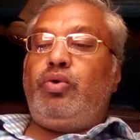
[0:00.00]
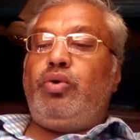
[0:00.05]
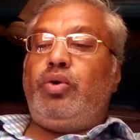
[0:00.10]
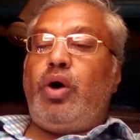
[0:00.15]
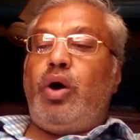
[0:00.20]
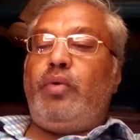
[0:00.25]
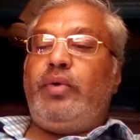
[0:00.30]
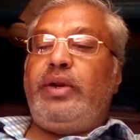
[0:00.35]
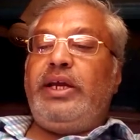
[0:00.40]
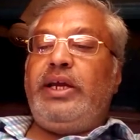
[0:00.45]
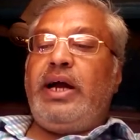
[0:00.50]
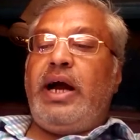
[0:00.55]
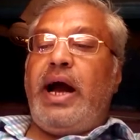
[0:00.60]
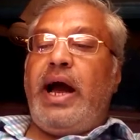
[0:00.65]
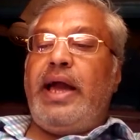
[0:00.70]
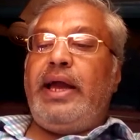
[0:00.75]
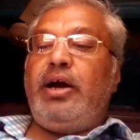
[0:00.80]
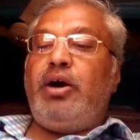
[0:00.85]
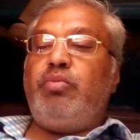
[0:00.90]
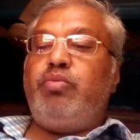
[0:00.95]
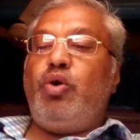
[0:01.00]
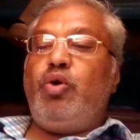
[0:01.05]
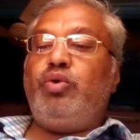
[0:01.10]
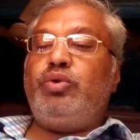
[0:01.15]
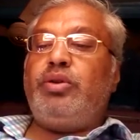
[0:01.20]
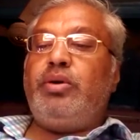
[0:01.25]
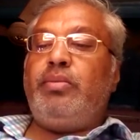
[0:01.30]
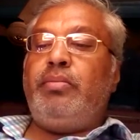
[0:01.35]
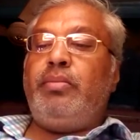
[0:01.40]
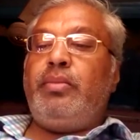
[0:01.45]
Towering high
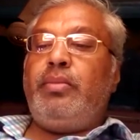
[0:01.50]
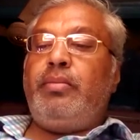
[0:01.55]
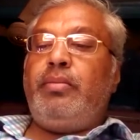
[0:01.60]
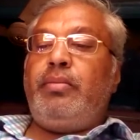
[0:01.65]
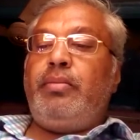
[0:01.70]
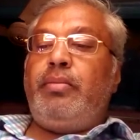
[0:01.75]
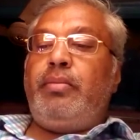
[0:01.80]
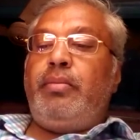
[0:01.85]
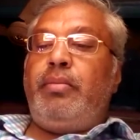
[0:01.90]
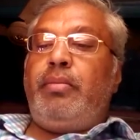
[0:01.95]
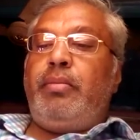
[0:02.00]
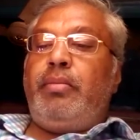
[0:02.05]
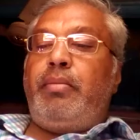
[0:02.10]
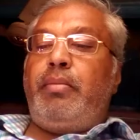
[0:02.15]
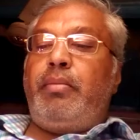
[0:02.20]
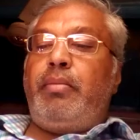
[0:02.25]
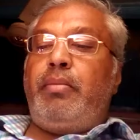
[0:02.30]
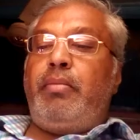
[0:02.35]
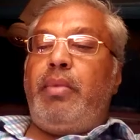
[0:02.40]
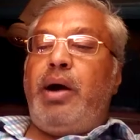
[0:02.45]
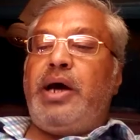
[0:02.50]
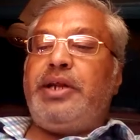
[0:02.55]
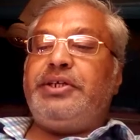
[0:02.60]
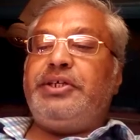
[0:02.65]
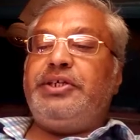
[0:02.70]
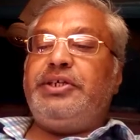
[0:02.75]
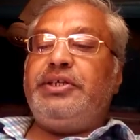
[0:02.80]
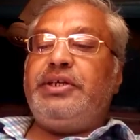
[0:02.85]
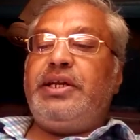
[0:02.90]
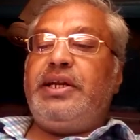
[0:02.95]
above the
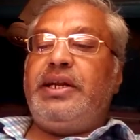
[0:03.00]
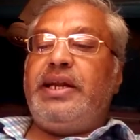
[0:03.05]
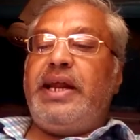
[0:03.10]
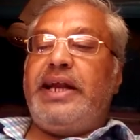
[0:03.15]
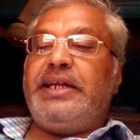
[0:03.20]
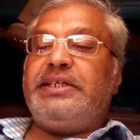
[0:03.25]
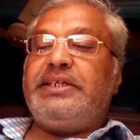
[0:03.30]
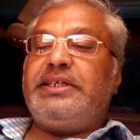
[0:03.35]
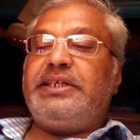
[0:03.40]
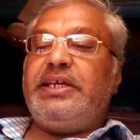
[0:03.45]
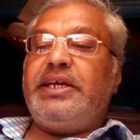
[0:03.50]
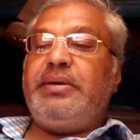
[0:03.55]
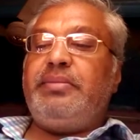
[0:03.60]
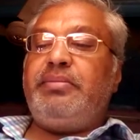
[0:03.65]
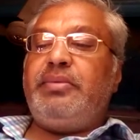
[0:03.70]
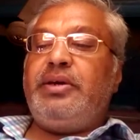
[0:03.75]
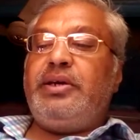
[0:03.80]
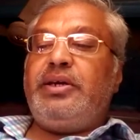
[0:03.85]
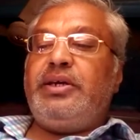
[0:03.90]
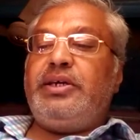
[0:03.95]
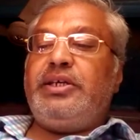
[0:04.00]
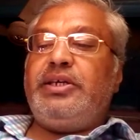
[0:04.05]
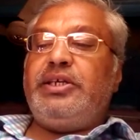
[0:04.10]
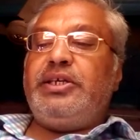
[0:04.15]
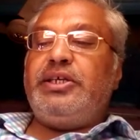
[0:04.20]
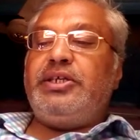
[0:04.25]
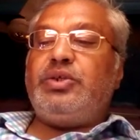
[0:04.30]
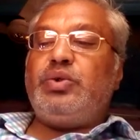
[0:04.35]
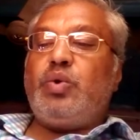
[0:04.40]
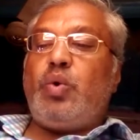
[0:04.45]
Martian landscape
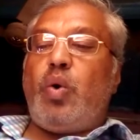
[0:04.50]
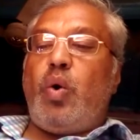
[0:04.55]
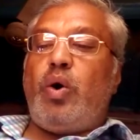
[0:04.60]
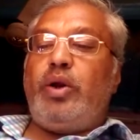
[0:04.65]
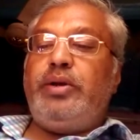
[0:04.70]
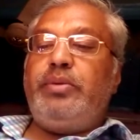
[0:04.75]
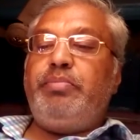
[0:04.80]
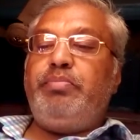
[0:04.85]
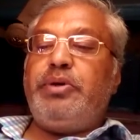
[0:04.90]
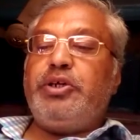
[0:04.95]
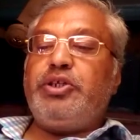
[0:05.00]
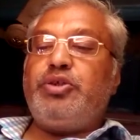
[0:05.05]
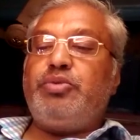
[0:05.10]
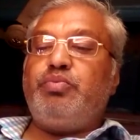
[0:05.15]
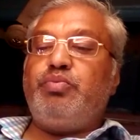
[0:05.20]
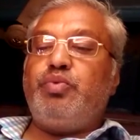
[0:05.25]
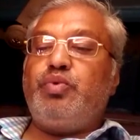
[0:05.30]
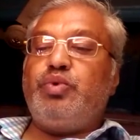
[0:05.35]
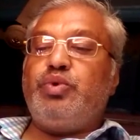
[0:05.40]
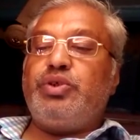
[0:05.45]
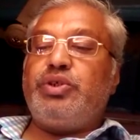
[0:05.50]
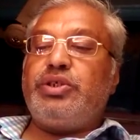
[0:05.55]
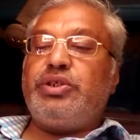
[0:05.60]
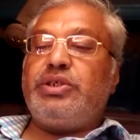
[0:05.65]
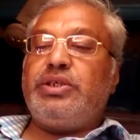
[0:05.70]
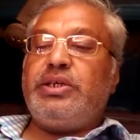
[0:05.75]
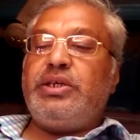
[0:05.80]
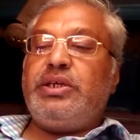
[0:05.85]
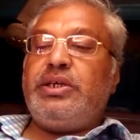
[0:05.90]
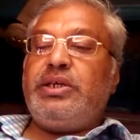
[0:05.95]
is Olympus
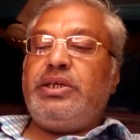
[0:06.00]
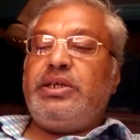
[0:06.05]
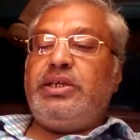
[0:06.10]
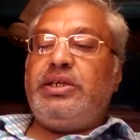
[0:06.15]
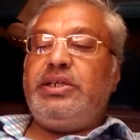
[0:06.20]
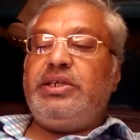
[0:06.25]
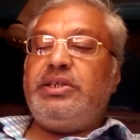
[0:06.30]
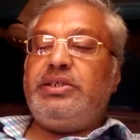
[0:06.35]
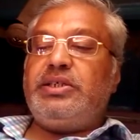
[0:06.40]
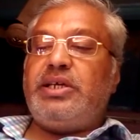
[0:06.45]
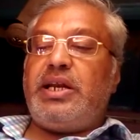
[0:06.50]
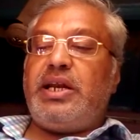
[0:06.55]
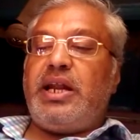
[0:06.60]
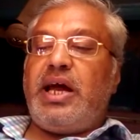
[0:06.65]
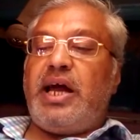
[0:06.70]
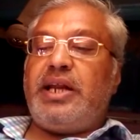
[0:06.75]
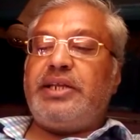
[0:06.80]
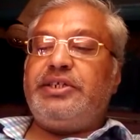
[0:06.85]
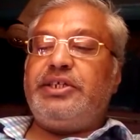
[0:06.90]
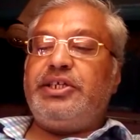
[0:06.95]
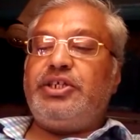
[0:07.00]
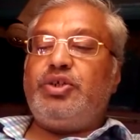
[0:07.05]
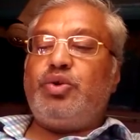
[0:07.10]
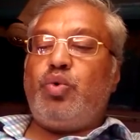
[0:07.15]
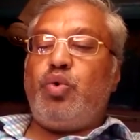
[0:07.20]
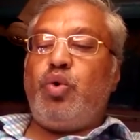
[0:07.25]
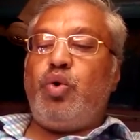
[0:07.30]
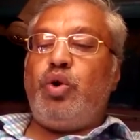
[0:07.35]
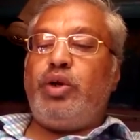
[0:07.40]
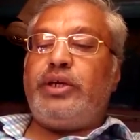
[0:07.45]
Mons. It is the largest
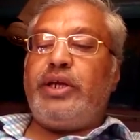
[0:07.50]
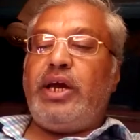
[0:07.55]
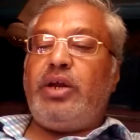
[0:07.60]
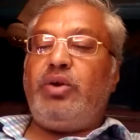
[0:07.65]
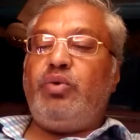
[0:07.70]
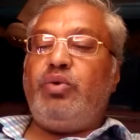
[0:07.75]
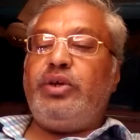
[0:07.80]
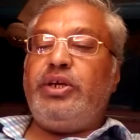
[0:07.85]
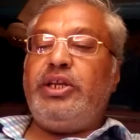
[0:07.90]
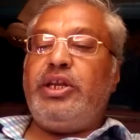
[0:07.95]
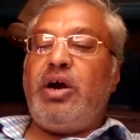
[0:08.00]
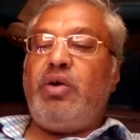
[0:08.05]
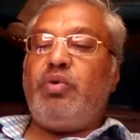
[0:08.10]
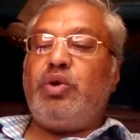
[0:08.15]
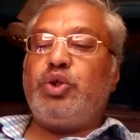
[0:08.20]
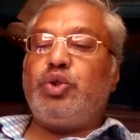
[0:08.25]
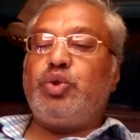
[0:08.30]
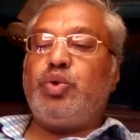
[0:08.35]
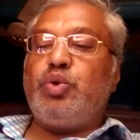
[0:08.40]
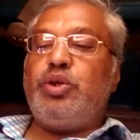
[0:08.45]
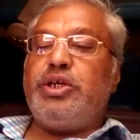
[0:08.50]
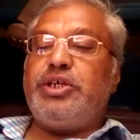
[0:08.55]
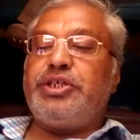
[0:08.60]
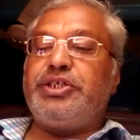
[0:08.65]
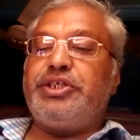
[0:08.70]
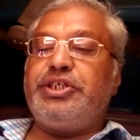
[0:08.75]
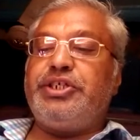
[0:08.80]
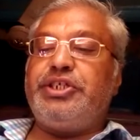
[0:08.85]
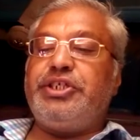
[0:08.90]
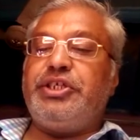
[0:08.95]
volcano in our solar
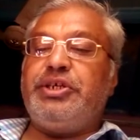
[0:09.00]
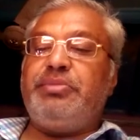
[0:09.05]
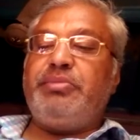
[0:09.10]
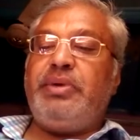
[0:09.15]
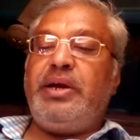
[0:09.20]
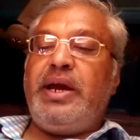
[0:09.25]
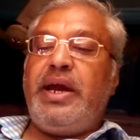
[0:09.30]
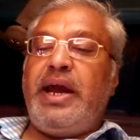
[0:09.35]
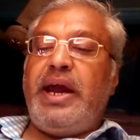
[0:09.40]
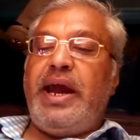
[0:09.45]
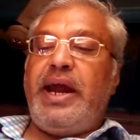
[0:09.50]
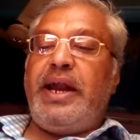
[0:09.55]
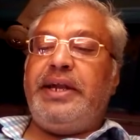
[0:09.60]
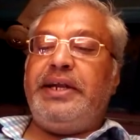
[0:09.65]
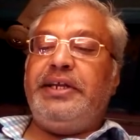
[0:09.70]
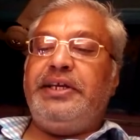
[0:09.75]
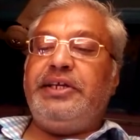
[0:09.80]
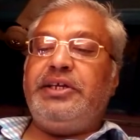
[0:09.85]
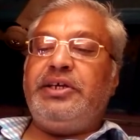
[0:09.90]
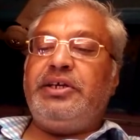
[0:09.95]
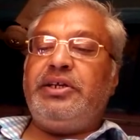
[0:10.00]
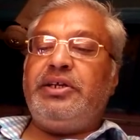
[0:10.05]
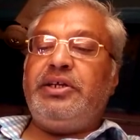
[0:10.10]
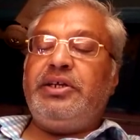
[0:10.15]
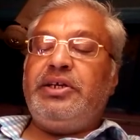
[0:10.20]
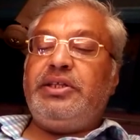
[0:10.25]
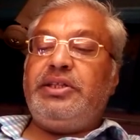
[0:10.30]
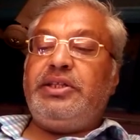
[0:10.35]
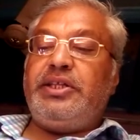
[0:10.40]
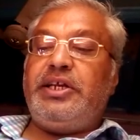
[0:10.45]
system and near
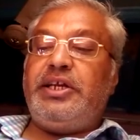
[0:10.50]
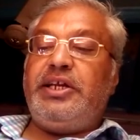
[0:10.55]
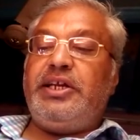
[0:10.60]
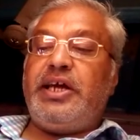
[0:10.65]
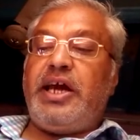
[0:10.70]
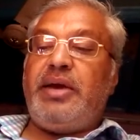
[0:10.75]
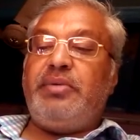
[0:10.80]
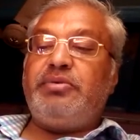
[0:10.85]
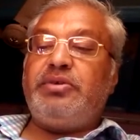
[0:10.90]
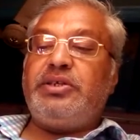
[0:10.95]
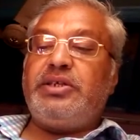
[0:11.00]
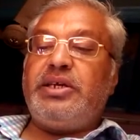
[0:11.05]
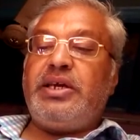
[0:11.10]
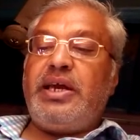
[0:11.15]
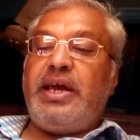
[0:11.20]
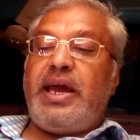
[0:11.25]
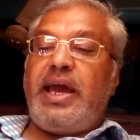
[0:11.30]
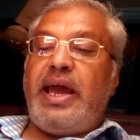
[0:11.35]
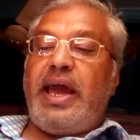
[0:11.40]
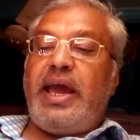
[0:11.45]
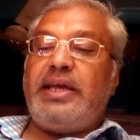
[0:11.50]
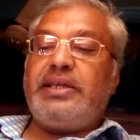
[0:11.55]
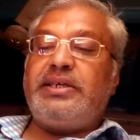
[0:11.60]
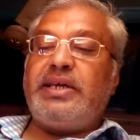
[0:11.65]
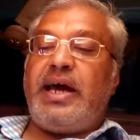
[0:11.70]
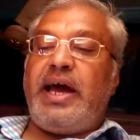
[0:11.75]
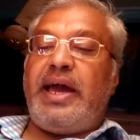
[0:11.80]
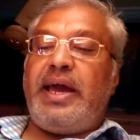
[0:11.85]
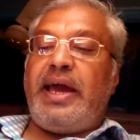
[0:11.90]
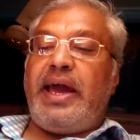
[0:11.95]
three times as
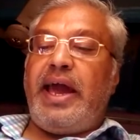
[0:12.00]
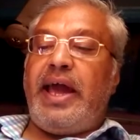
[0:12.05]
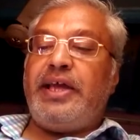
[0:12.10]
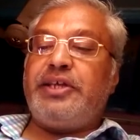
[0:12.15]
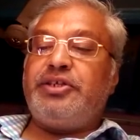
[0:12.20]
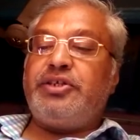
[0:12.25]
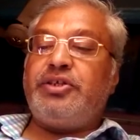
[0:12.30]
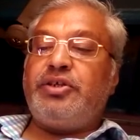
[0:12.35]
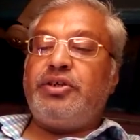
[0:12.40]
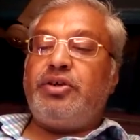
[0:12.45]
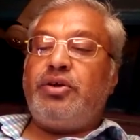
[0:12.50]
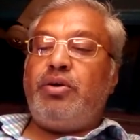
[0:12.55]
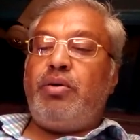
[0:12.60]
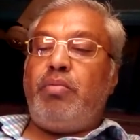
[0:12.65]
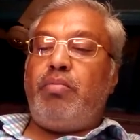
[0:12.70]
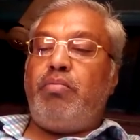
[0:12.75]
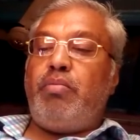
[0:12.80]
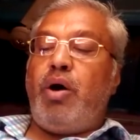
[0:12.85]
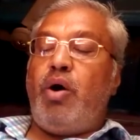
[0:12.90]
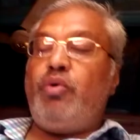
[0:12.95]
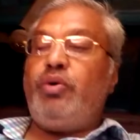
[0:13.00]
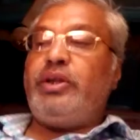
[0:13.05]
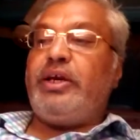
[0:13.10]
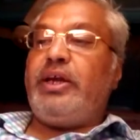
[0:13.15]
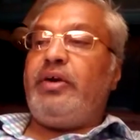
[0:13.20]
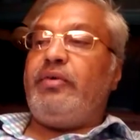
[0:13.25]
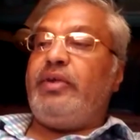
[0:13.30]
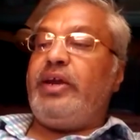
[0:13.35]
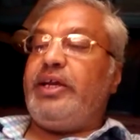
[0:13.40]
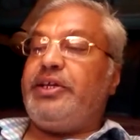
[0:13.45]
high as Mount
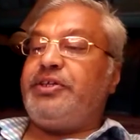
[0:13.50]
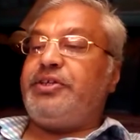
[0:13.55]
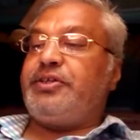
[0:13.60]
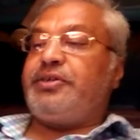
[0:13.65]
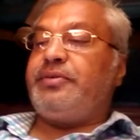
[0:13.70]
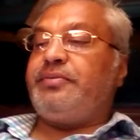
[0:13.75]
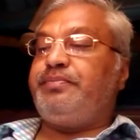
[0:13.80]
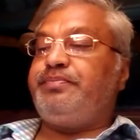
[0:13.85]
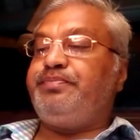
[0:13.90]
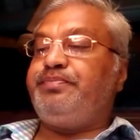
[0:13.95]
Everest.